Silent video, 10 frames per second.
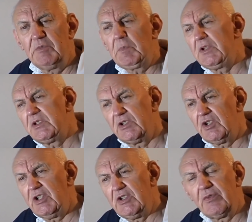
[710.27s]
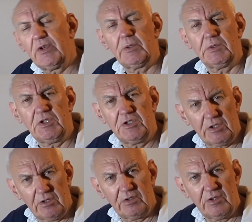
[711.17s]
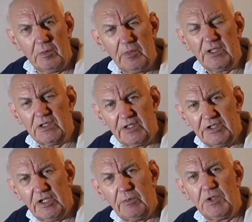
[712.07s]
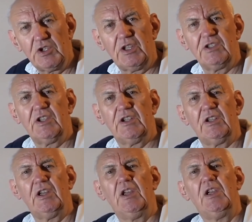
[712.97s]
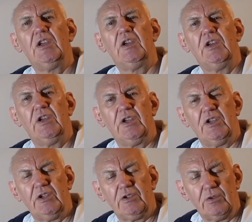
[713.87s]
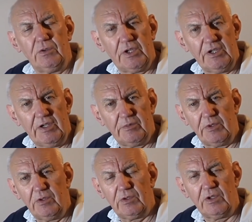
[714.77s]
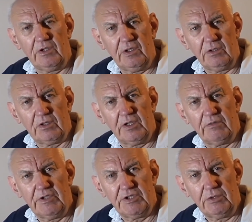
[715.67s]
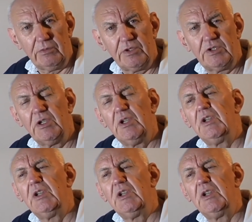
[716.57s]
It's best to change frequency so you can immediately see which antenna uh, you're looking at when you look at look at the results,